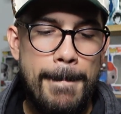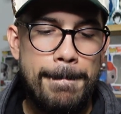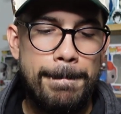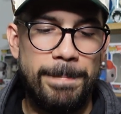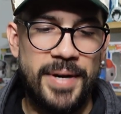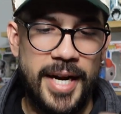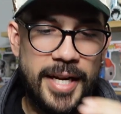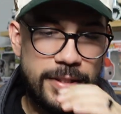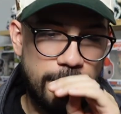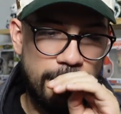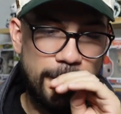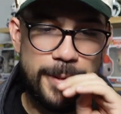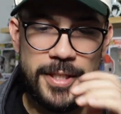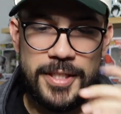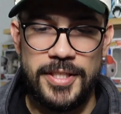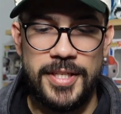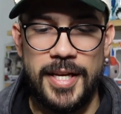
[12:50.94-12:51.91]
But I told them
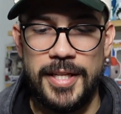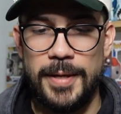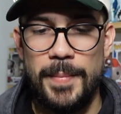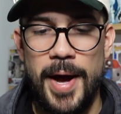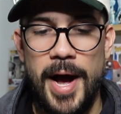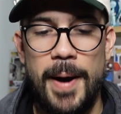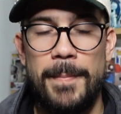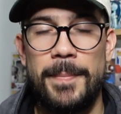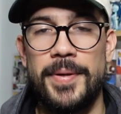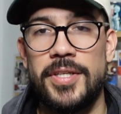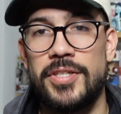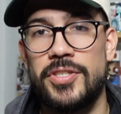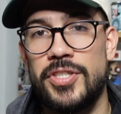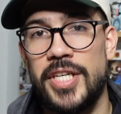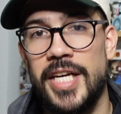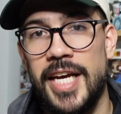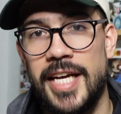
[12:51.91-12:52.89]
just send them out. But the
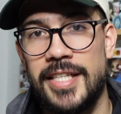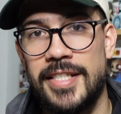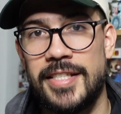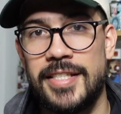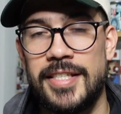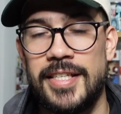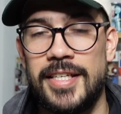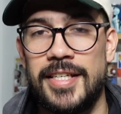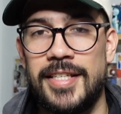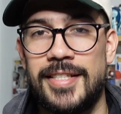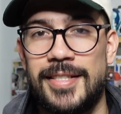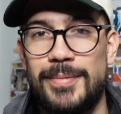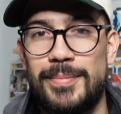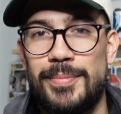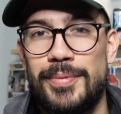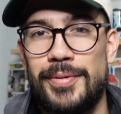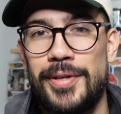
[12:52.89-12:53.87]
chance is
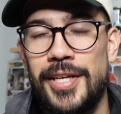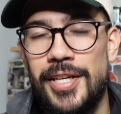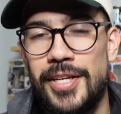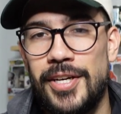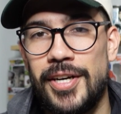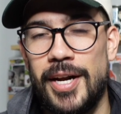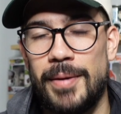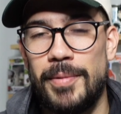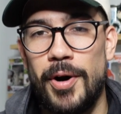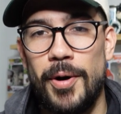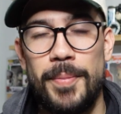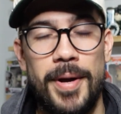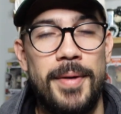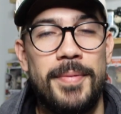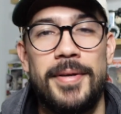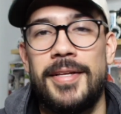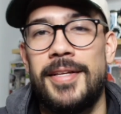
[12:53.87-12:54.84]
pretty good. I'm
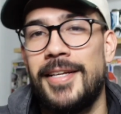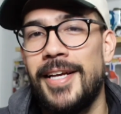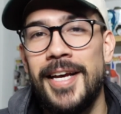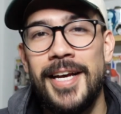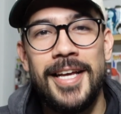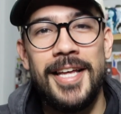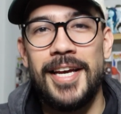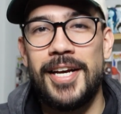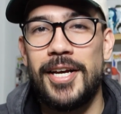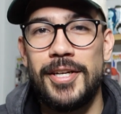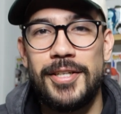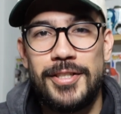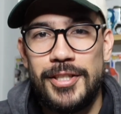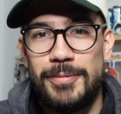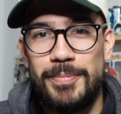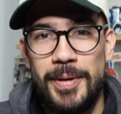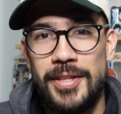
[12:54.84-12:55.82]
hoping. I mean, it could
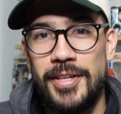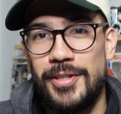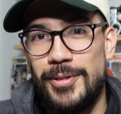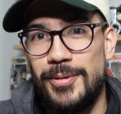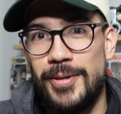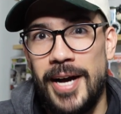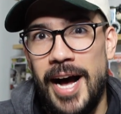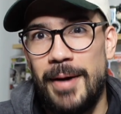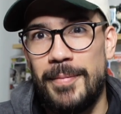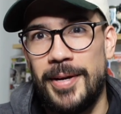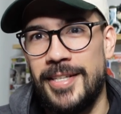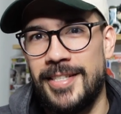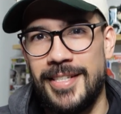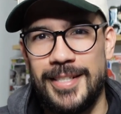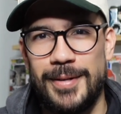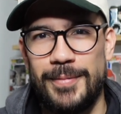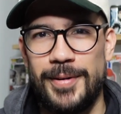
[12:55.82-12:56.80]
just be the 2 commons
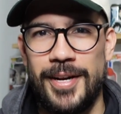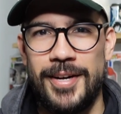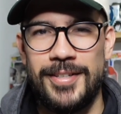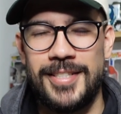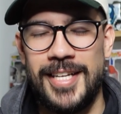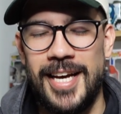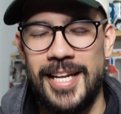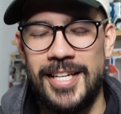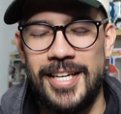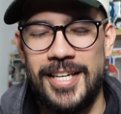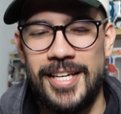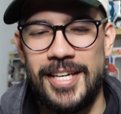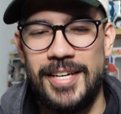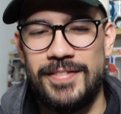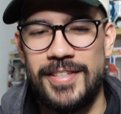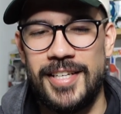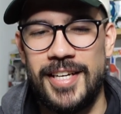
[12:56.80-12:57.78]
and someone else got lucky
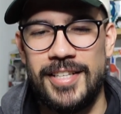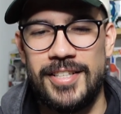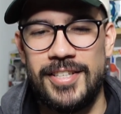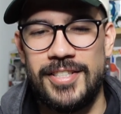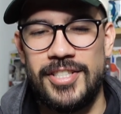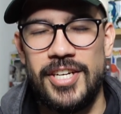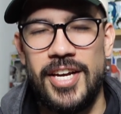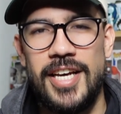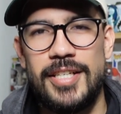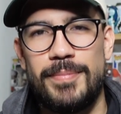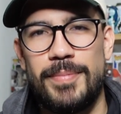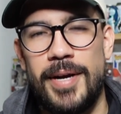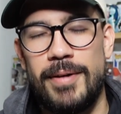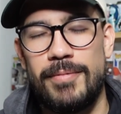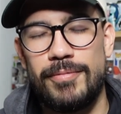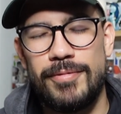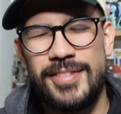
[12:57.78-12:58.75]
enough to get the chase. But
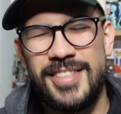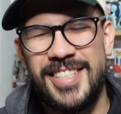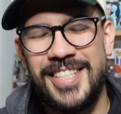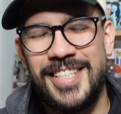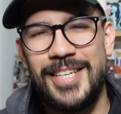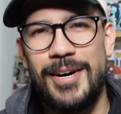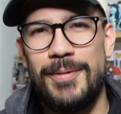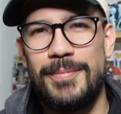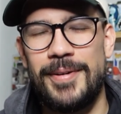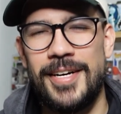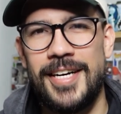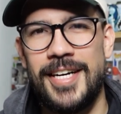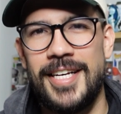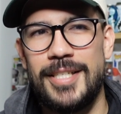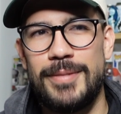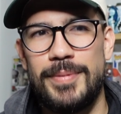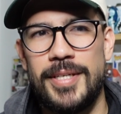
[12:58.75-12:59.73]
I'm really hoping it
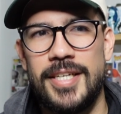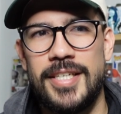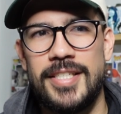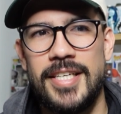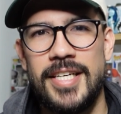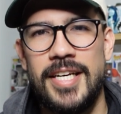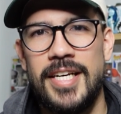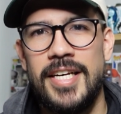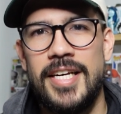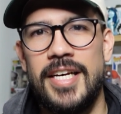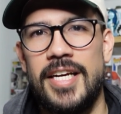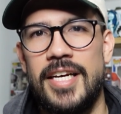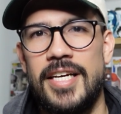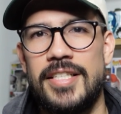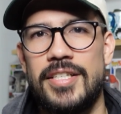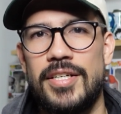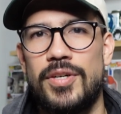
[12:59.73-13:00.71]
is, because
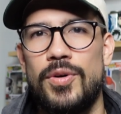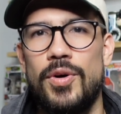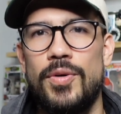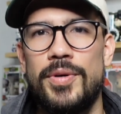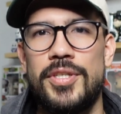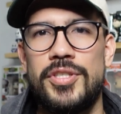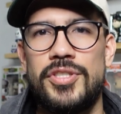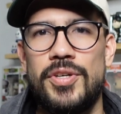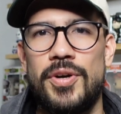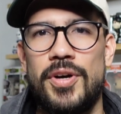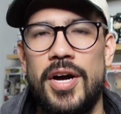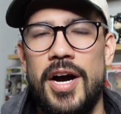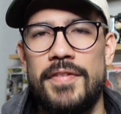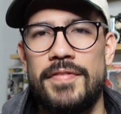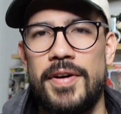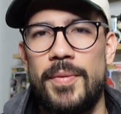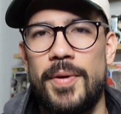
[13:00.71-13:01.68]
it's a cool one to show it
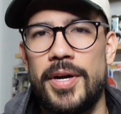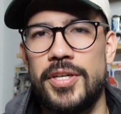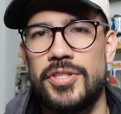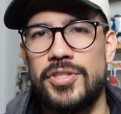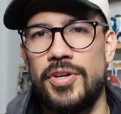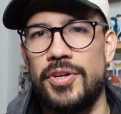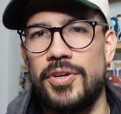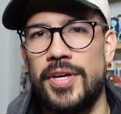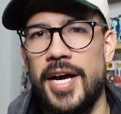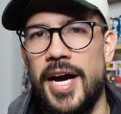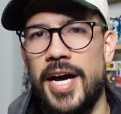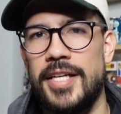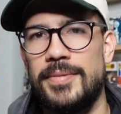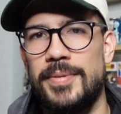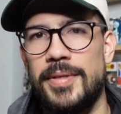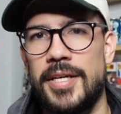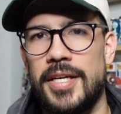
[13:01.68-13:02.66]
off. I want to show you
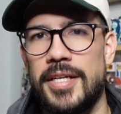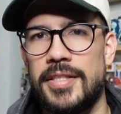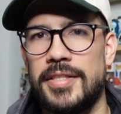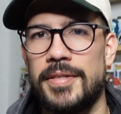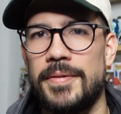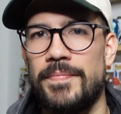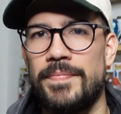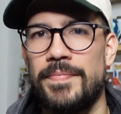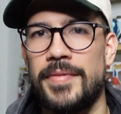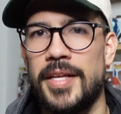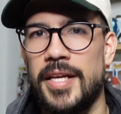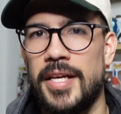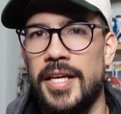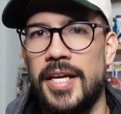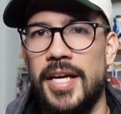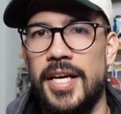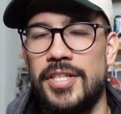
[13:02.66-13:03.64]
guys because
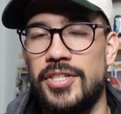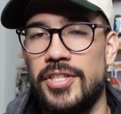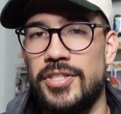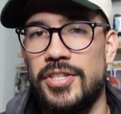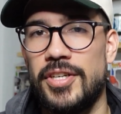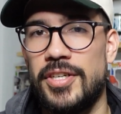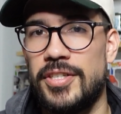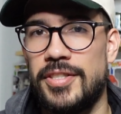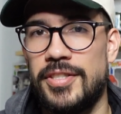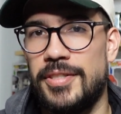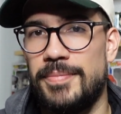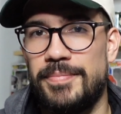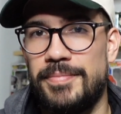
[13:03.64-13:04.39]
it just looks